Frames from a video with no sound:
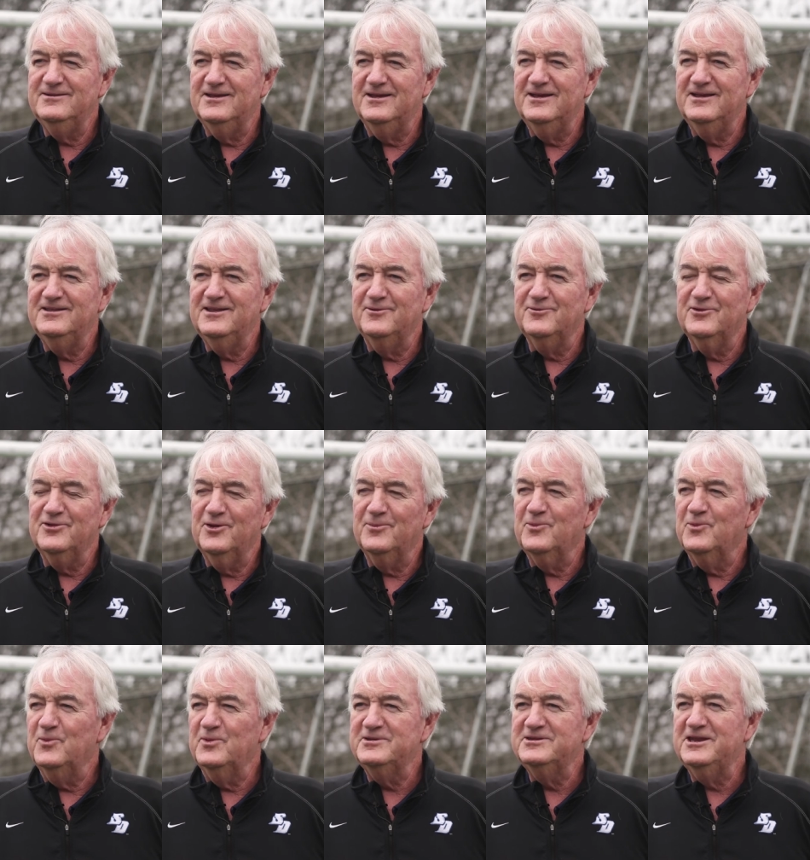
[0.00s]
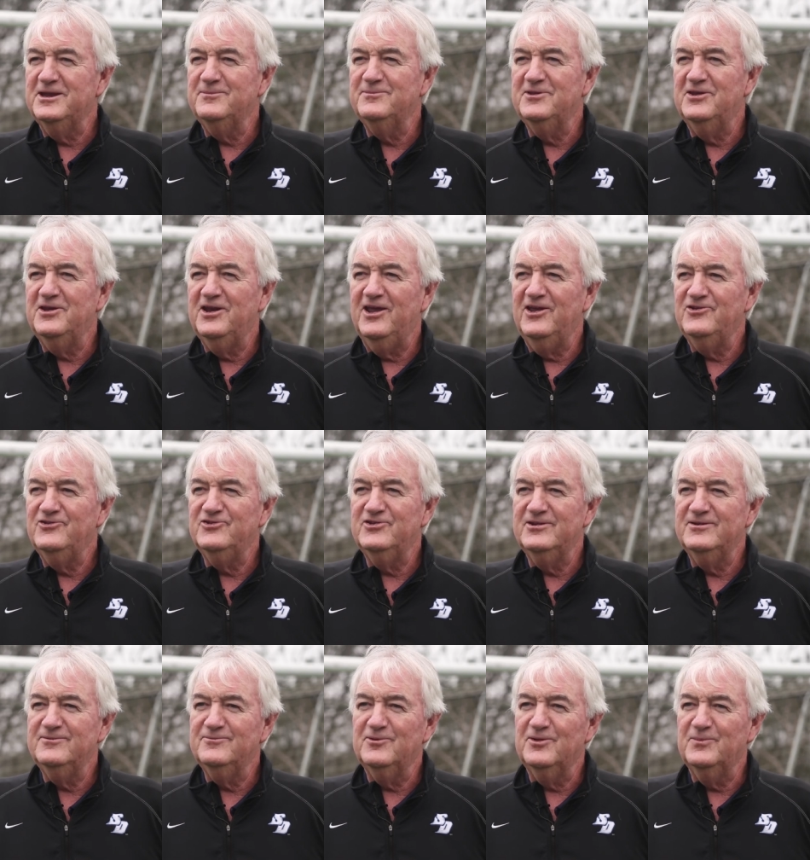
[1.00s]
They were #1 team in the
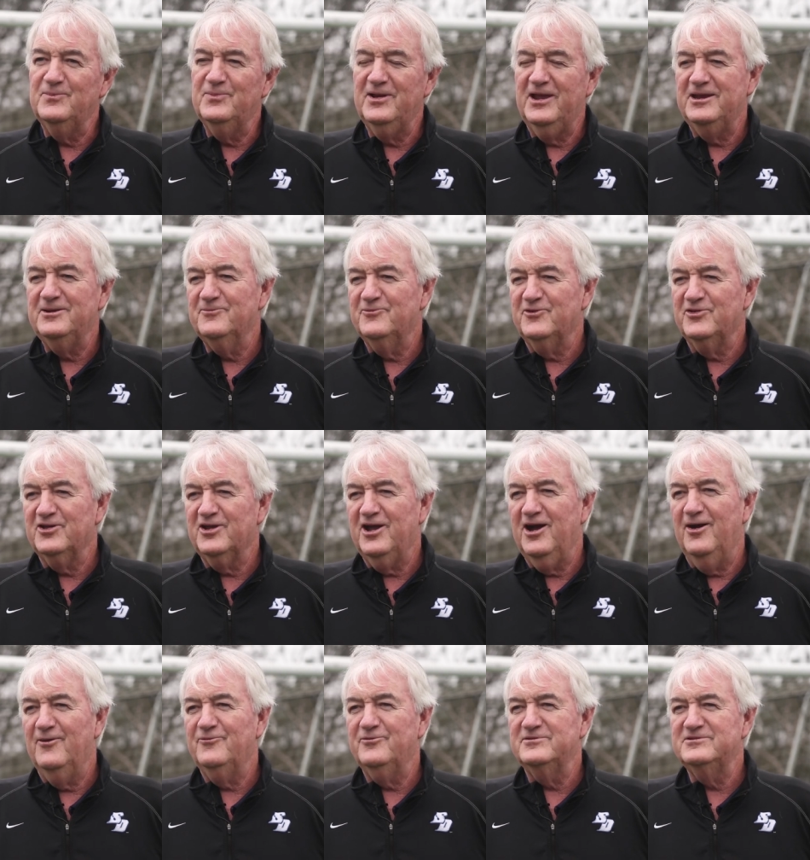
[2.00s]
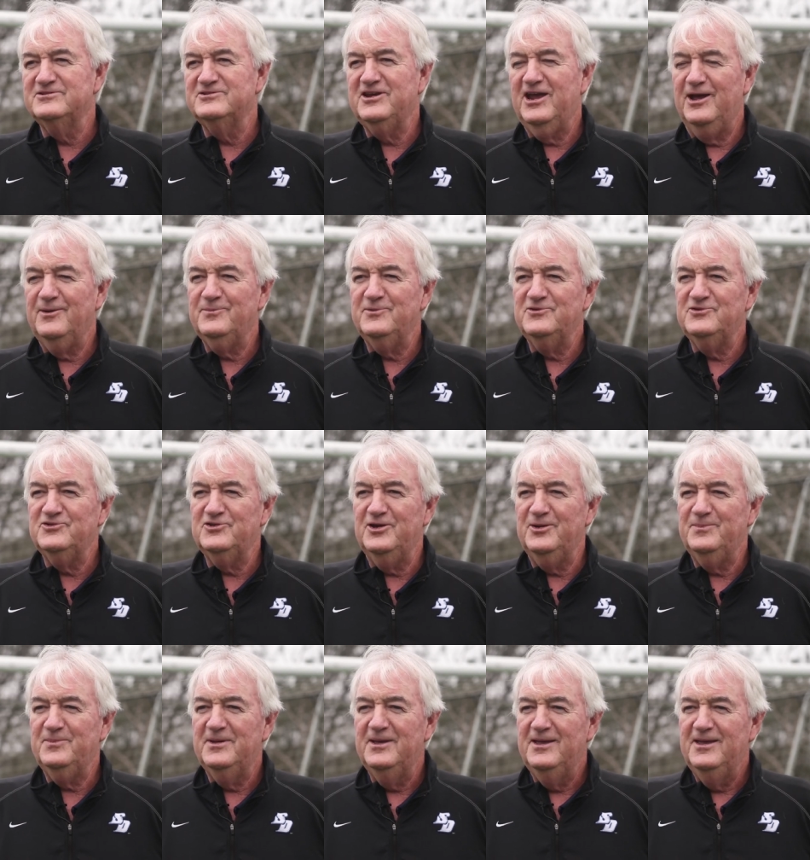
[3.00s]
nation. We were playing them for the conference
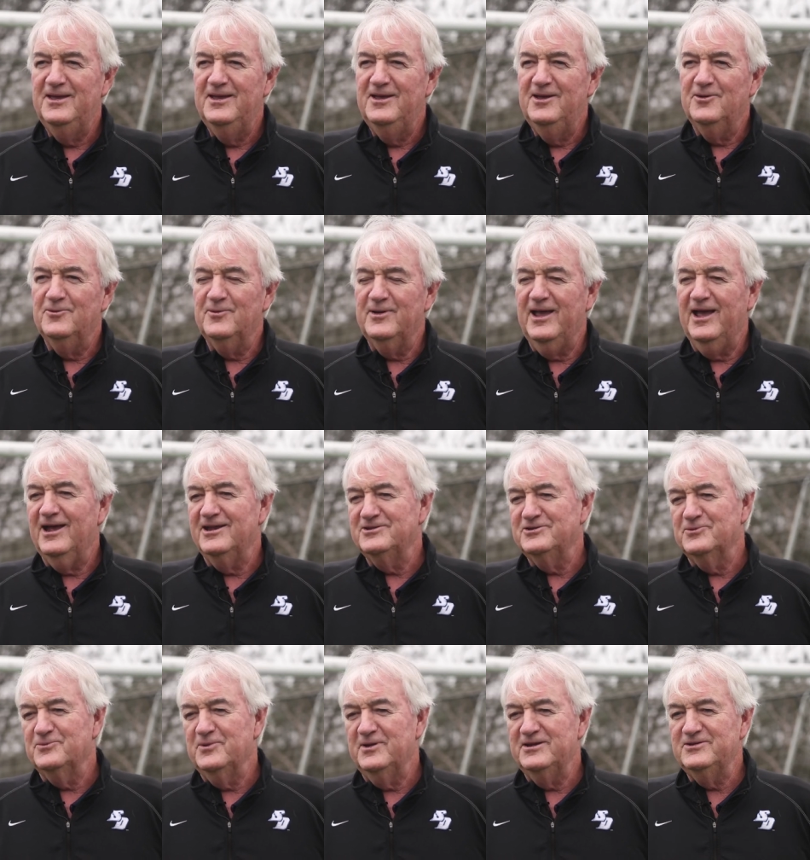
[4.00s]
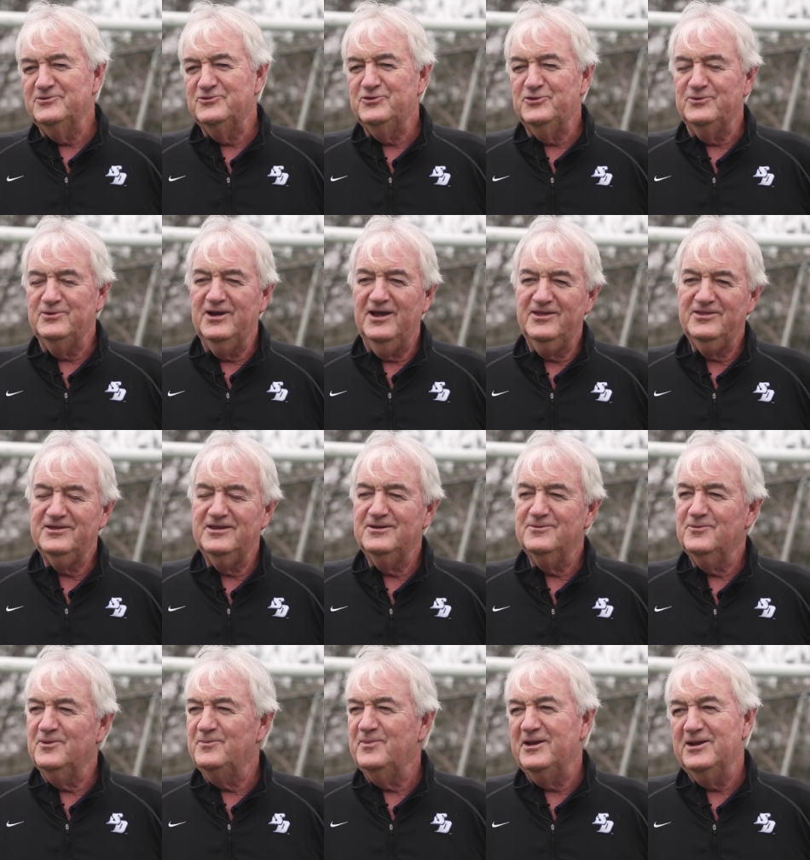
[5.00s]
championship. We had to win 2-0,
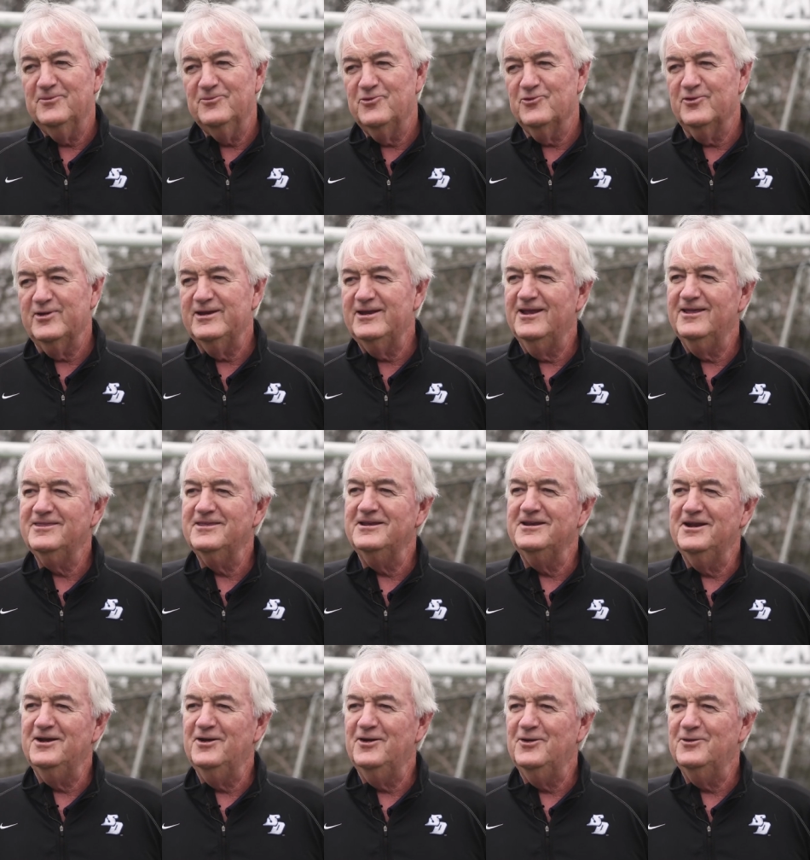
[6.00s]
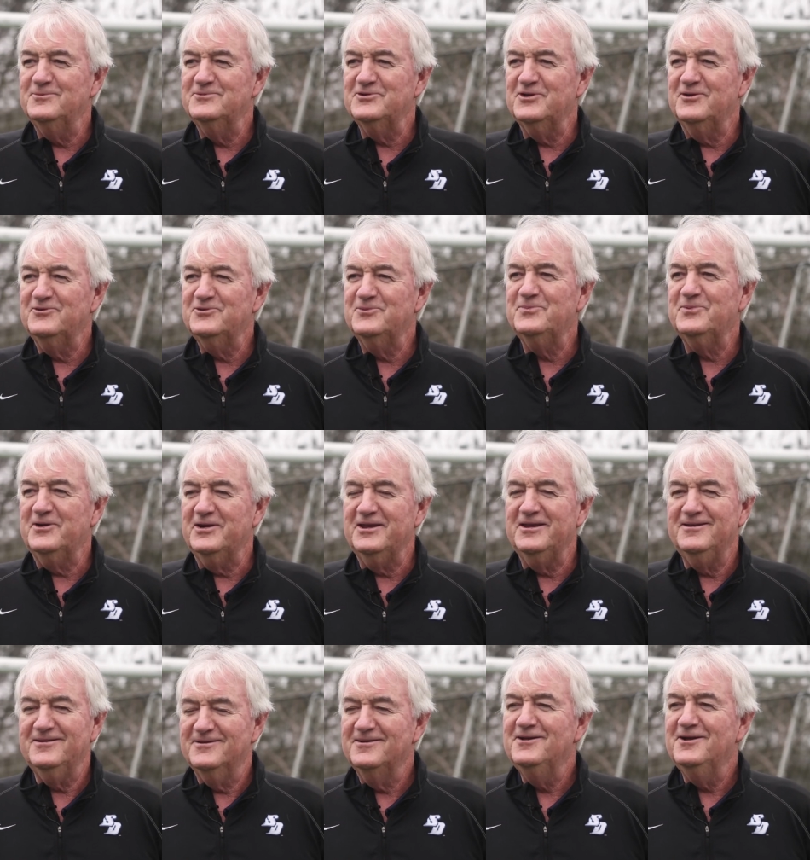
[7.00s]
and we beat them 3-0 at home. So that was a
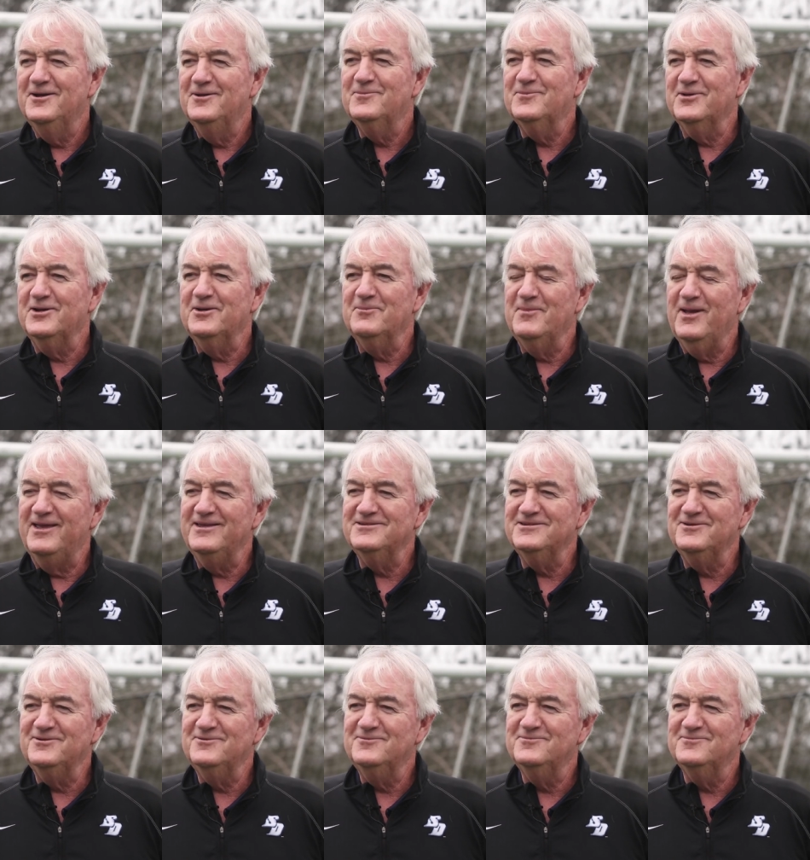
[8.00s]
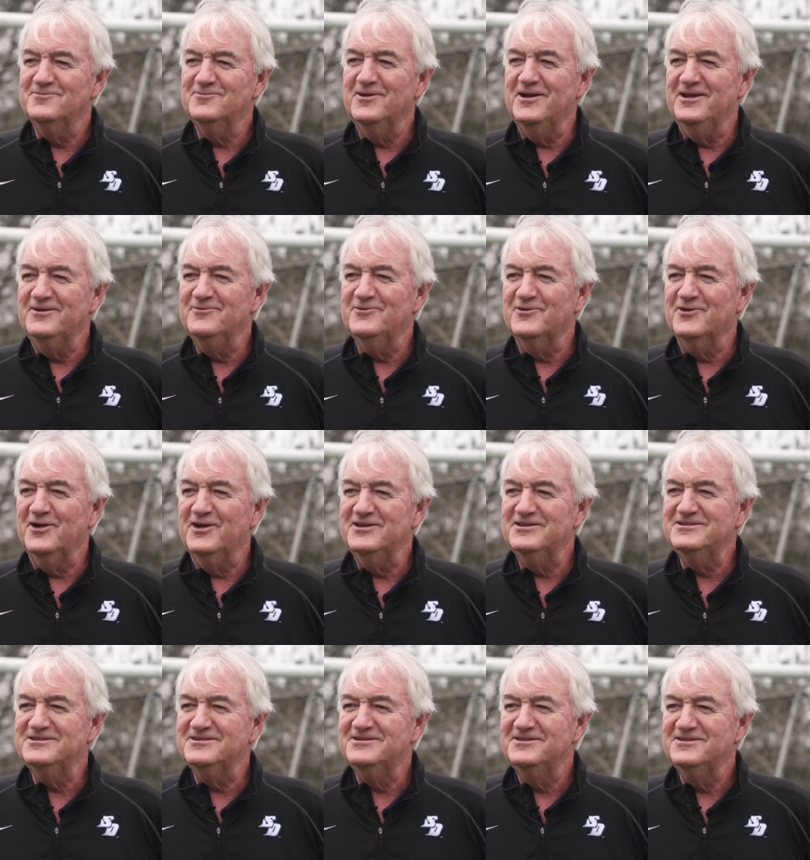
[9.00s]
pretty amazing win for
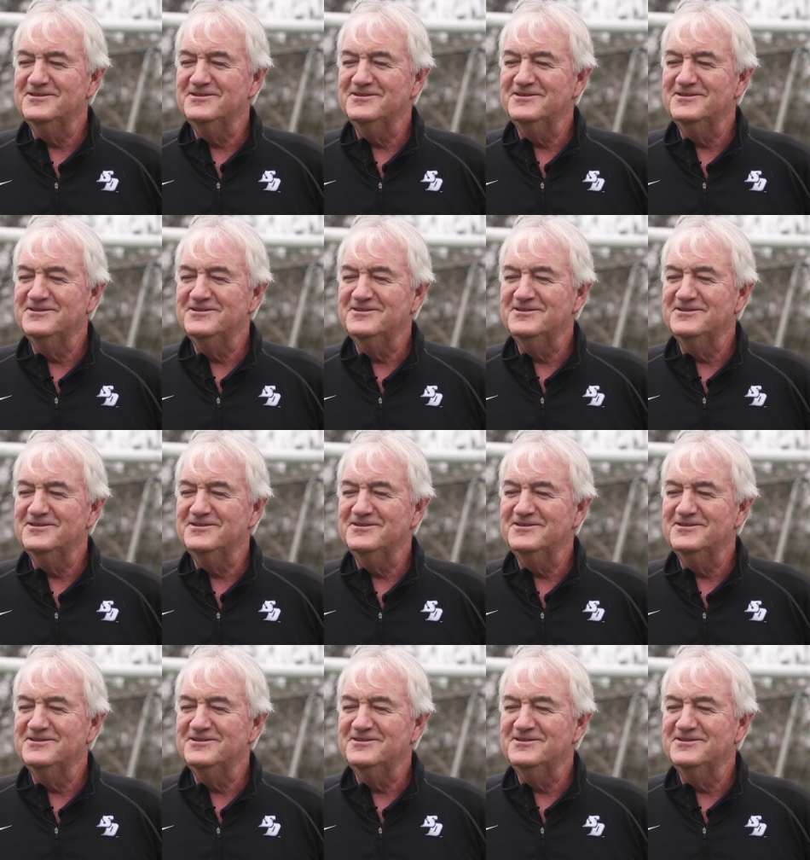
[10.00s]
us.